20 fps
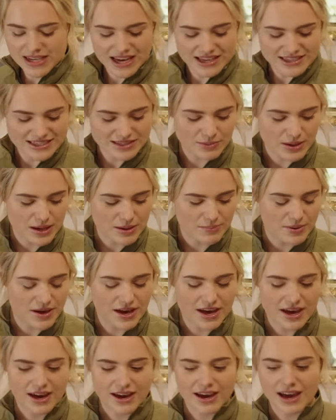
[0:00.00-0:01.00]
get
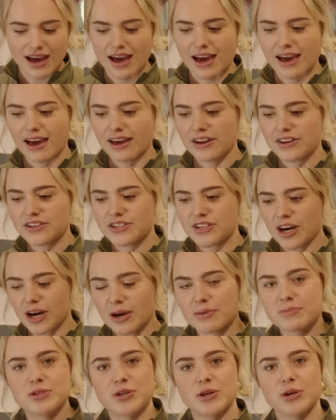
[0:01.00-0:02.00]
sweeping and
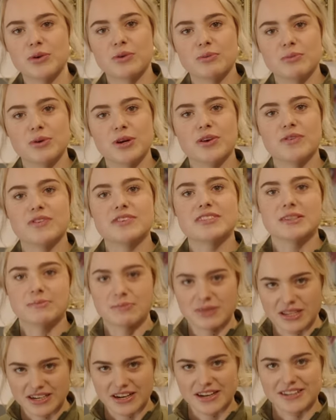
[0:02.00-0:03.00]
time to remove some
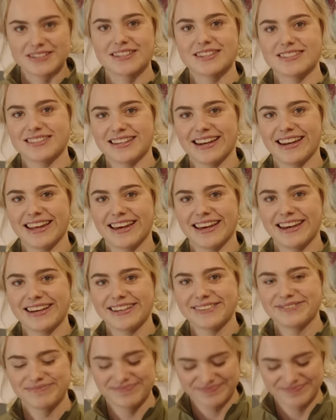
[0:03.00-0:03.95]
of the dust that's in here.